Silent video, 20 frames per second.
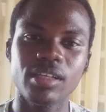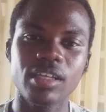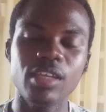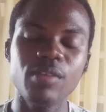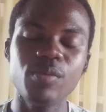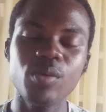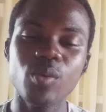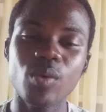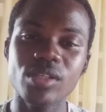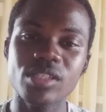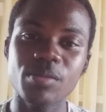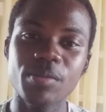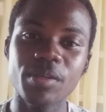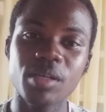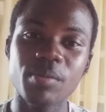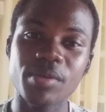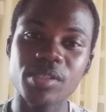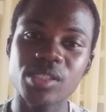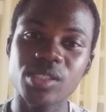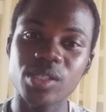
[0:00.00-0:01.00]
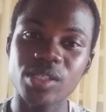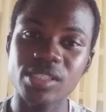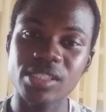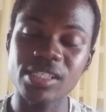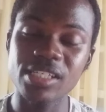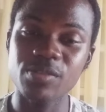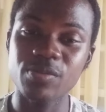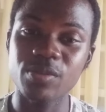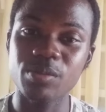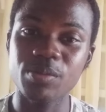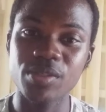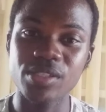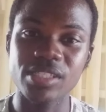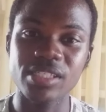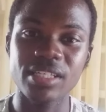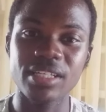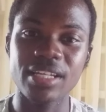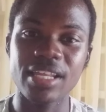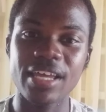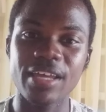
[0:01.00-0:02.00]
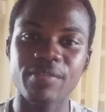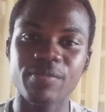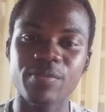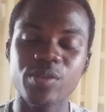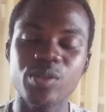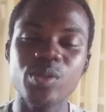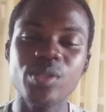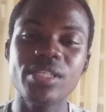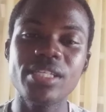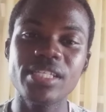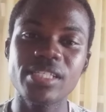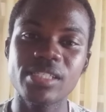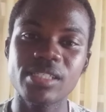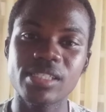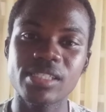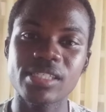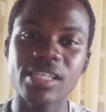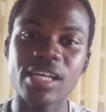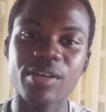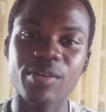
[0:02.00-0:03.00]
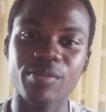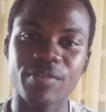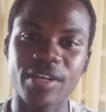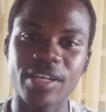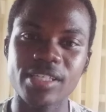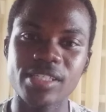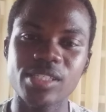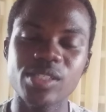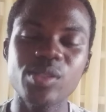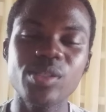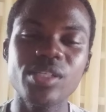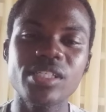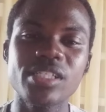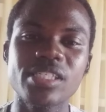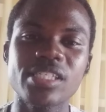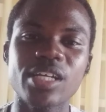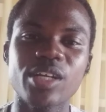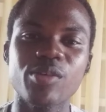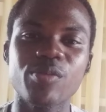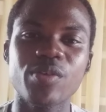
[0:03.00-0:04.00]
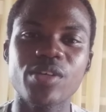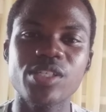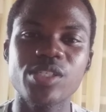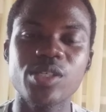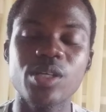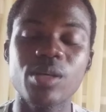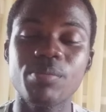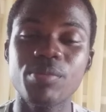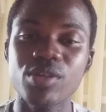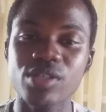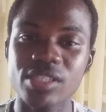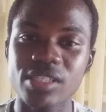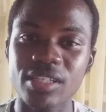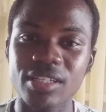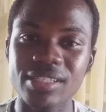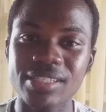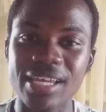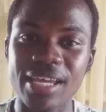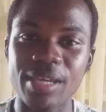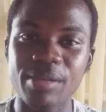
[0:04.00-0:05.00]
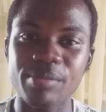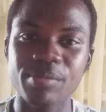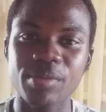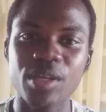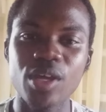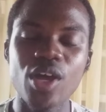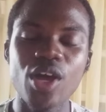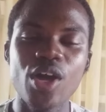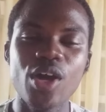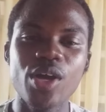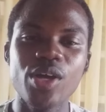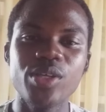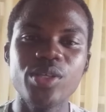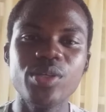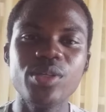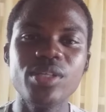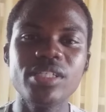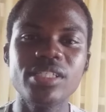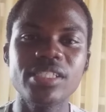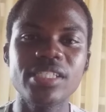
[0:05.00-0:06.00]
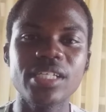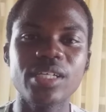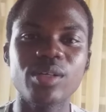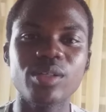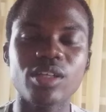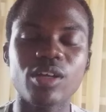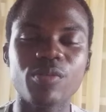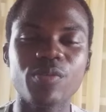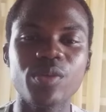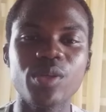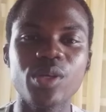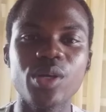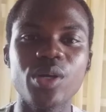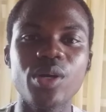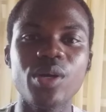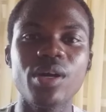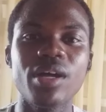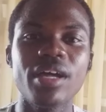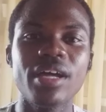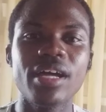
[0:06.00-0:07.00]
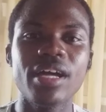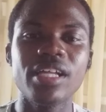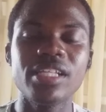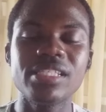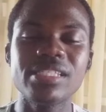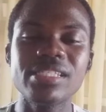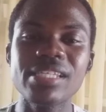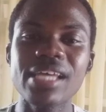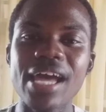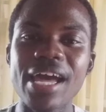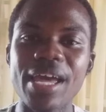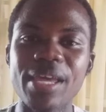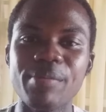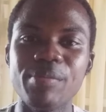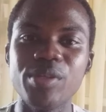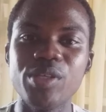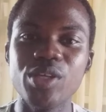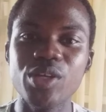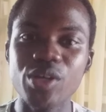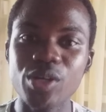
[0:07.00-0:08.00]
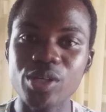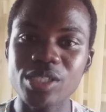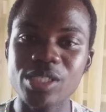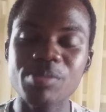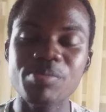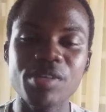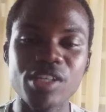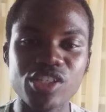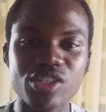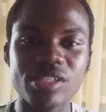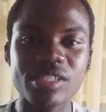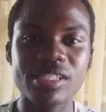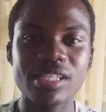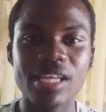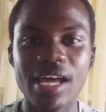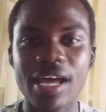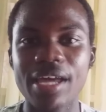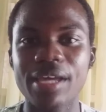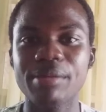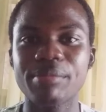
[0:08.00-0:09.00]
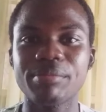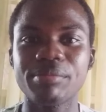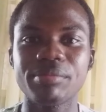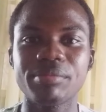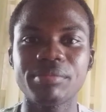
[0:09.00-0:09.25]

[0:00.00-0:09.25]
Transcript: if you want to become a successful person in life, you need to sacrifice. You need to sacrifice your personal time. You need to take out of your time, your special time,